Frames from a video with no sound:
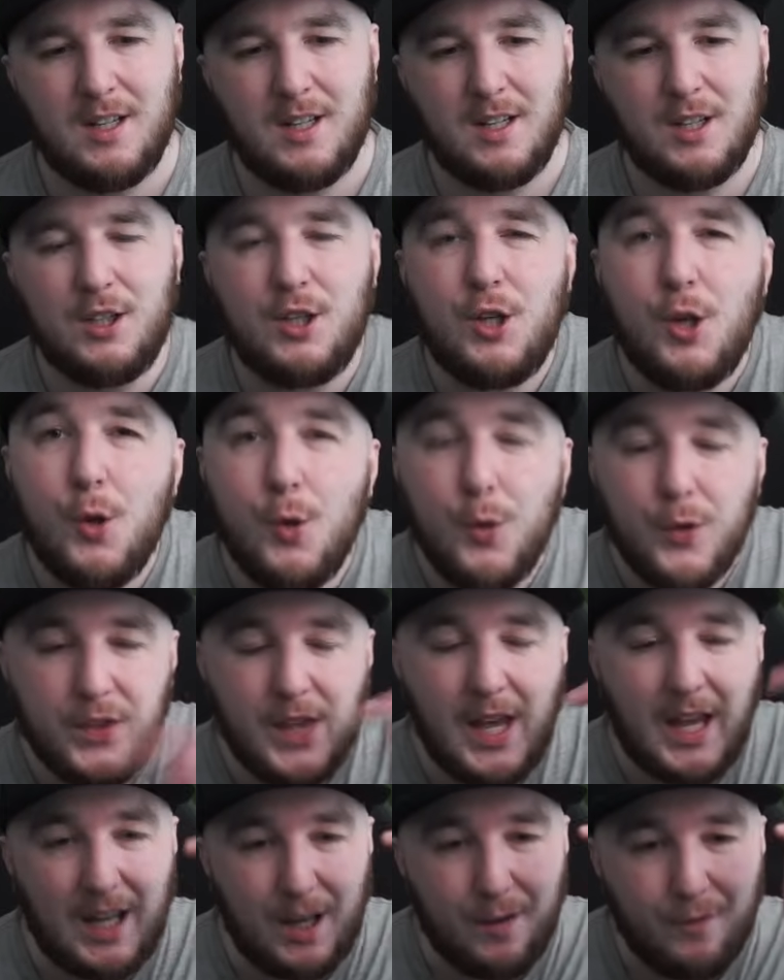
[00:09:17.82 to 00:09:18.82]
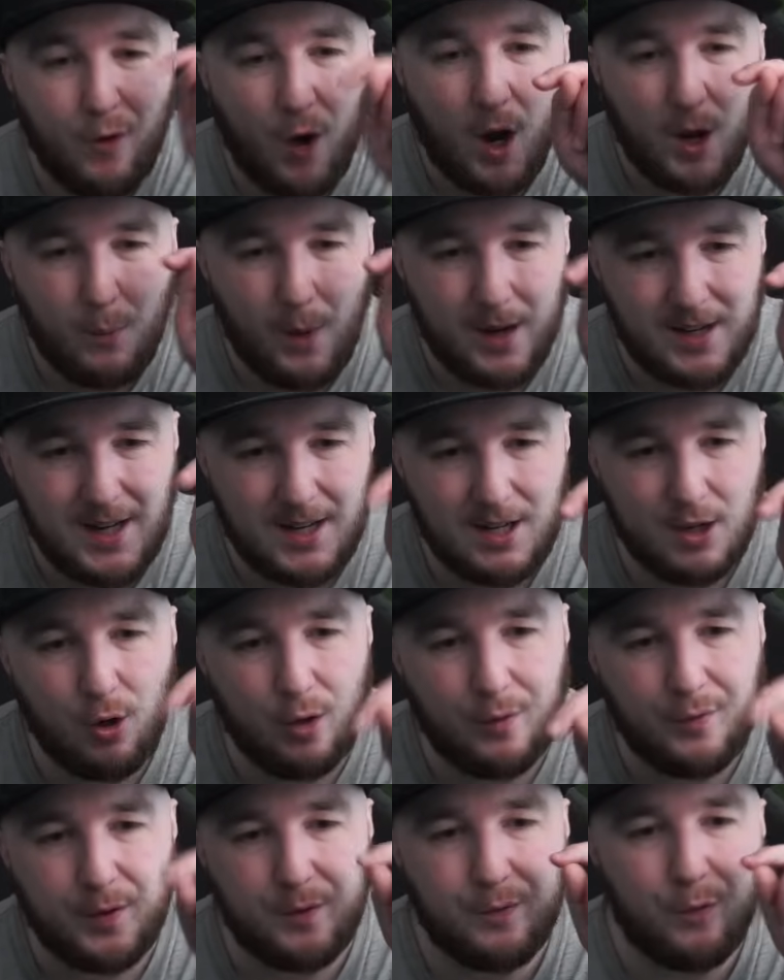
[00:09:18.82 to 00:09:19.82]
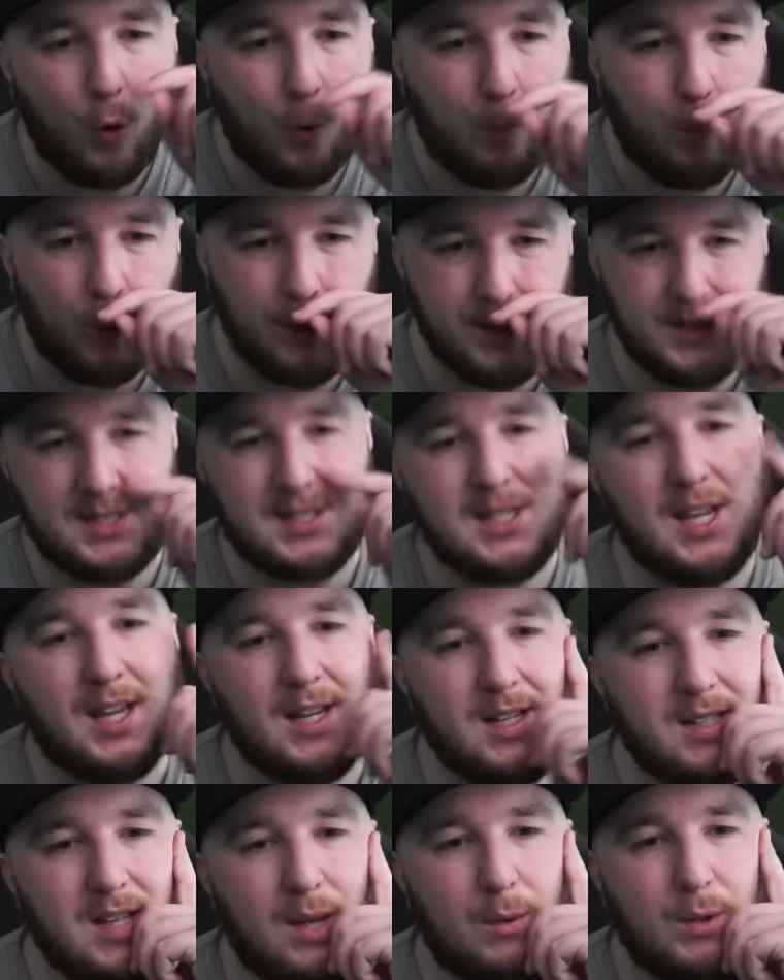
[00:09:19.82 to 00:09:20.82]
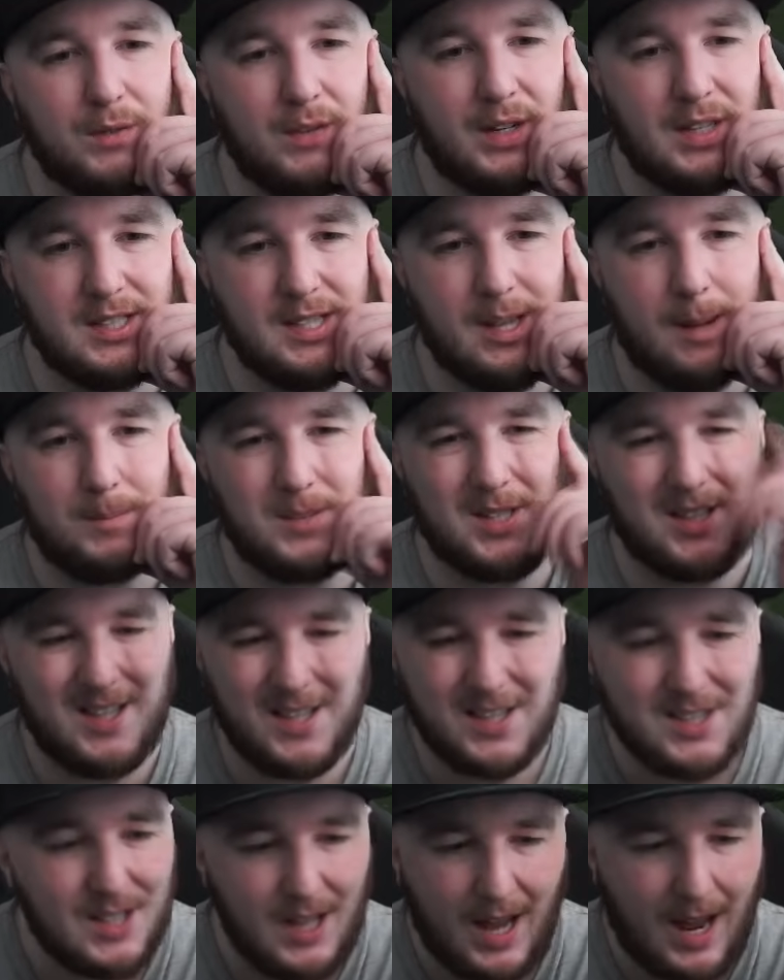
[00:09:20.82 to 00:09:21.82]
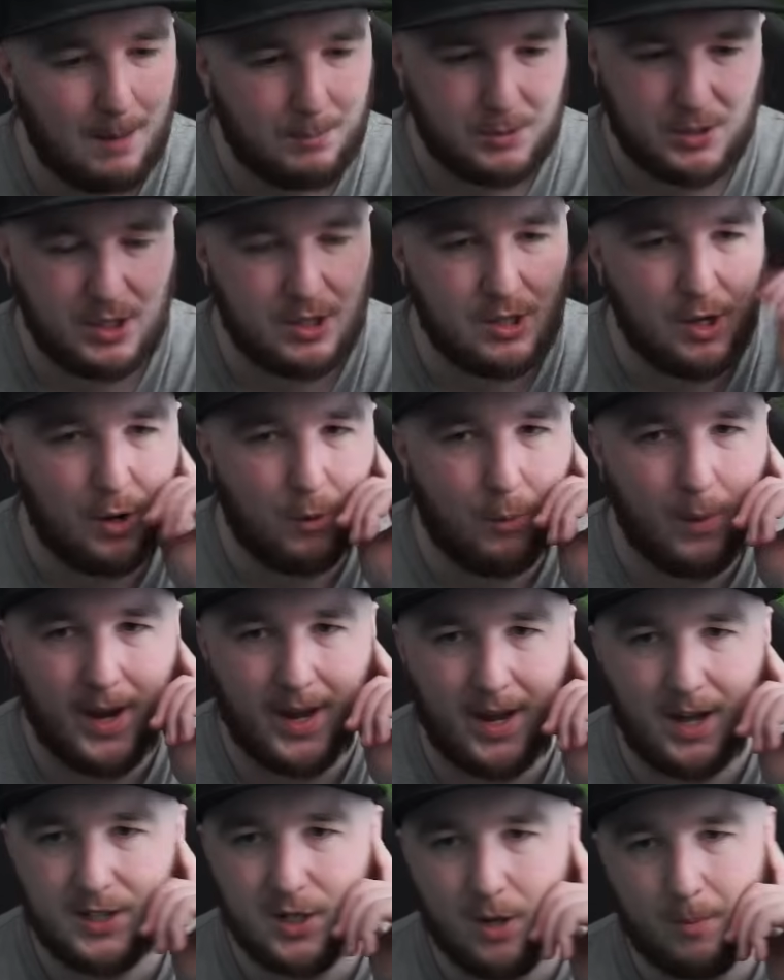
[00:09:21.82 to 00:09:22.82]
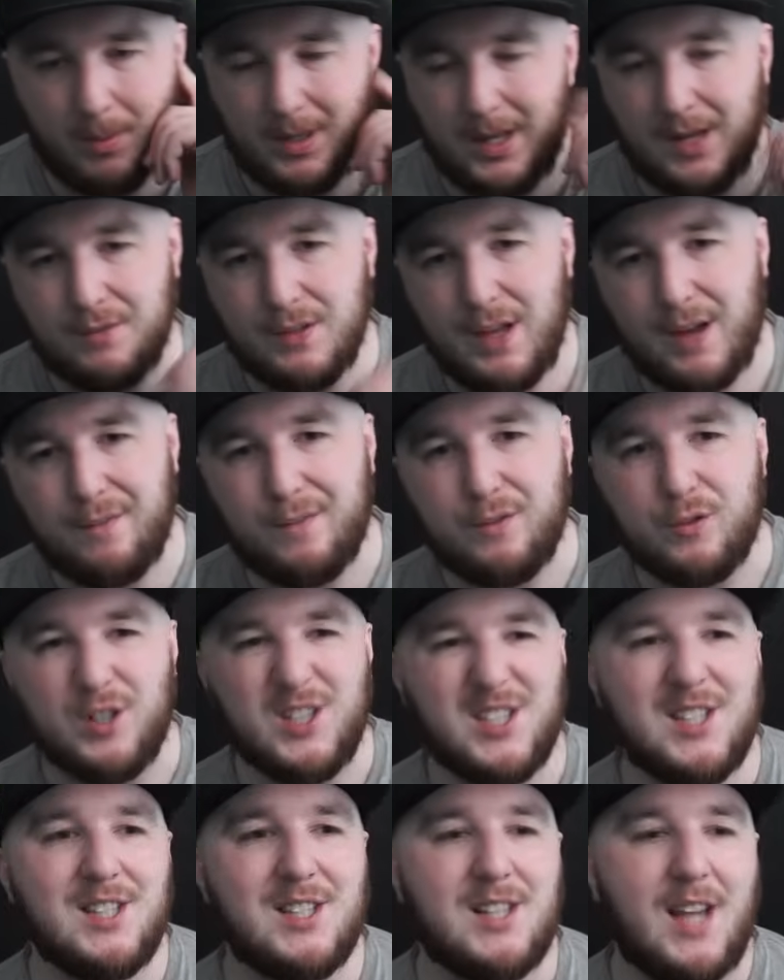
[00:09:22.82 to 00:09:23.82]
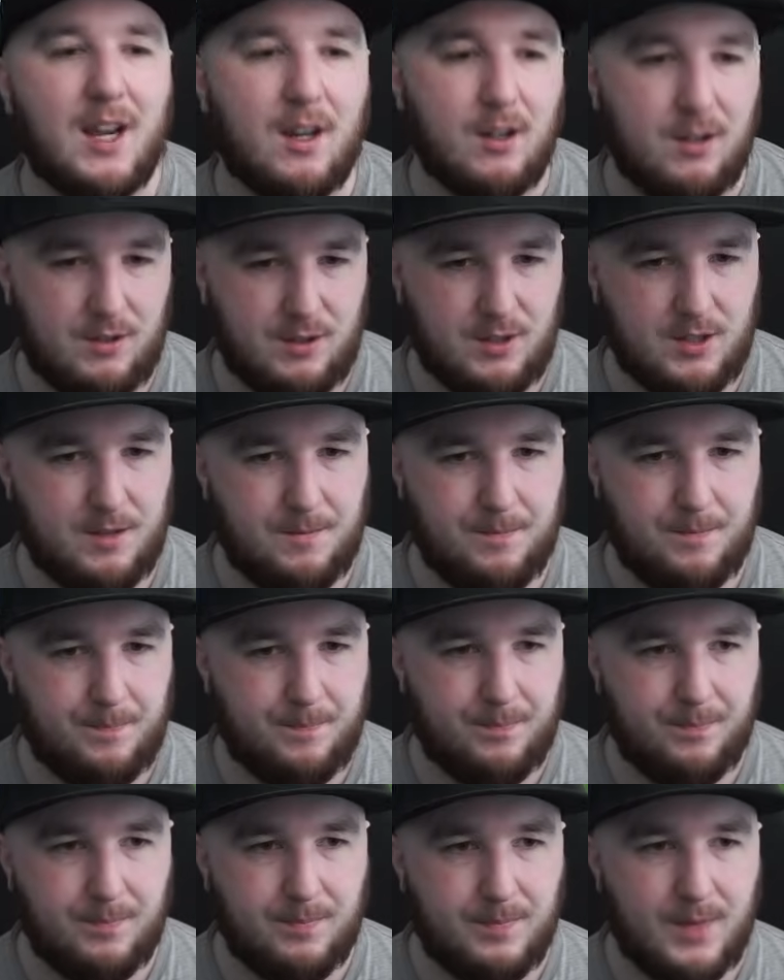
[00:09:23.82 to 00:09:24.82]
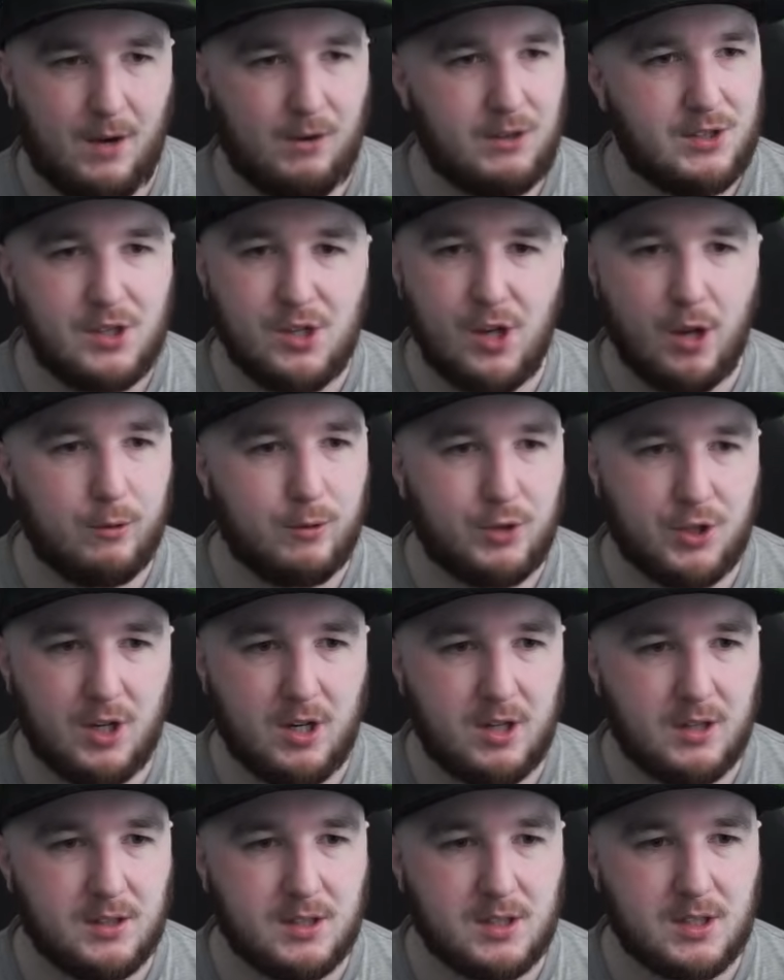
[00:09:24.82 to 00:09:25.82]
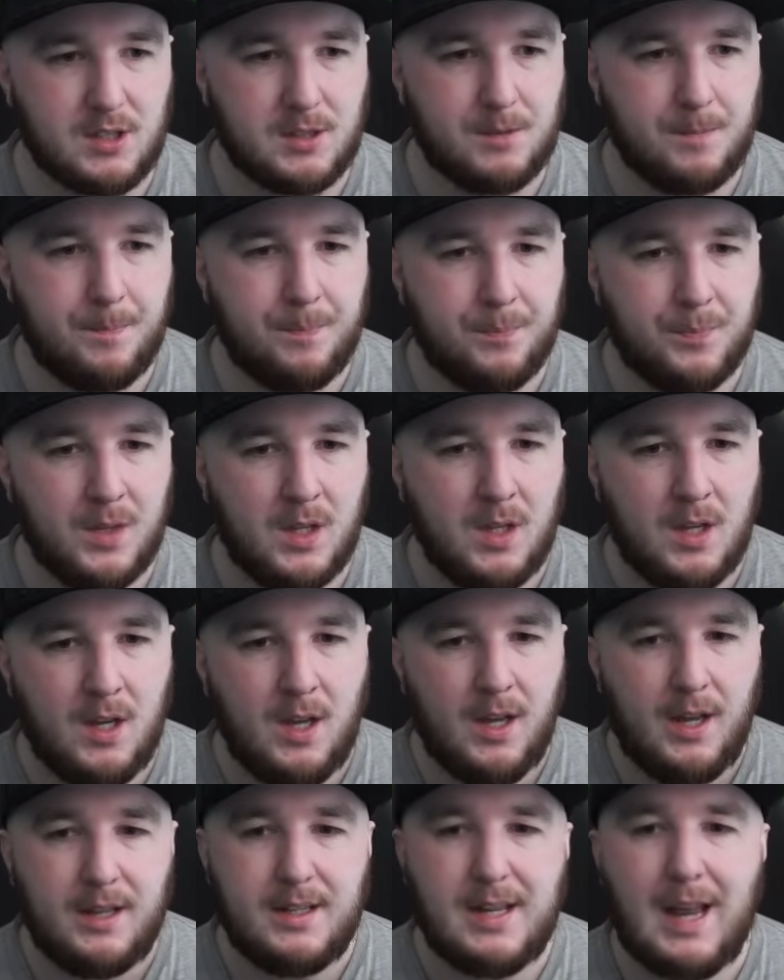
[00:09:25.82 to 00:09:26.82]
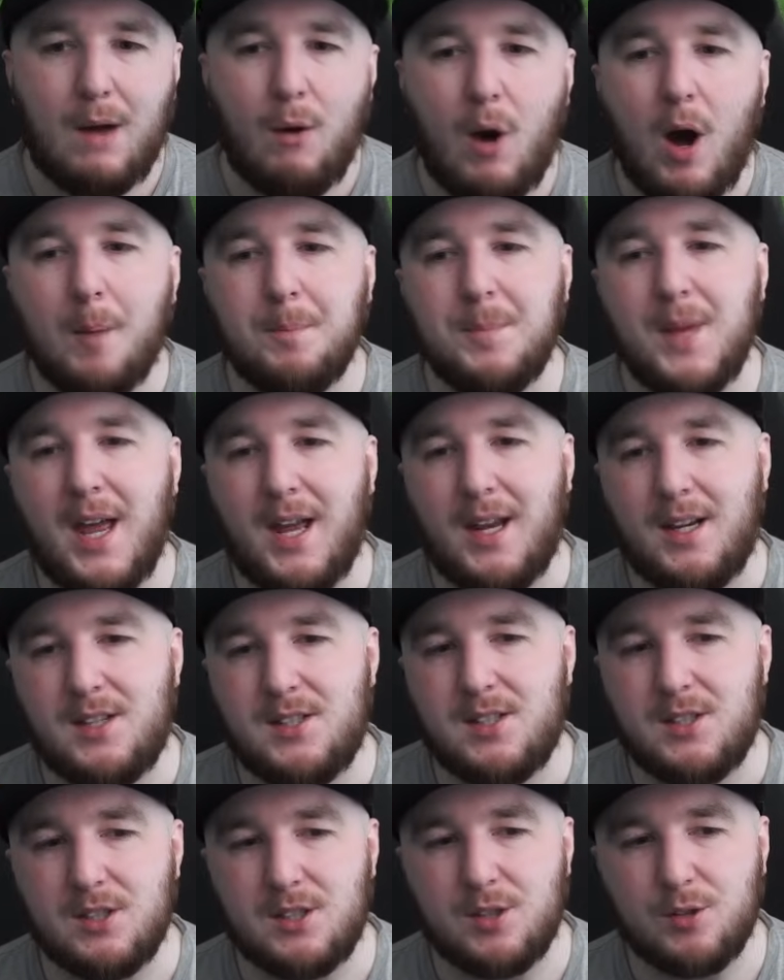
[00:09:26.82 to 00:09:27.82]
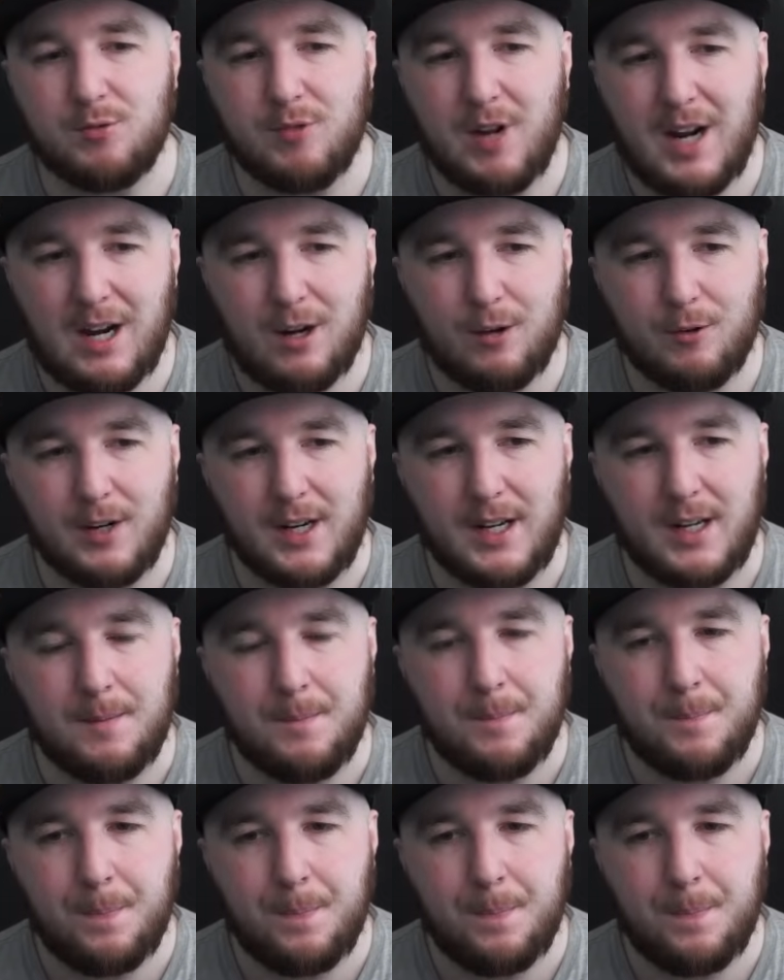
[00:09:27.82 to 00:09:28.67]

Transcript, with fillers: You think if I went in and offered 4.6, they would have accepted? There's absolutely no way. I don't believe that for a second. There is no chance. Now, up next, Zarauri.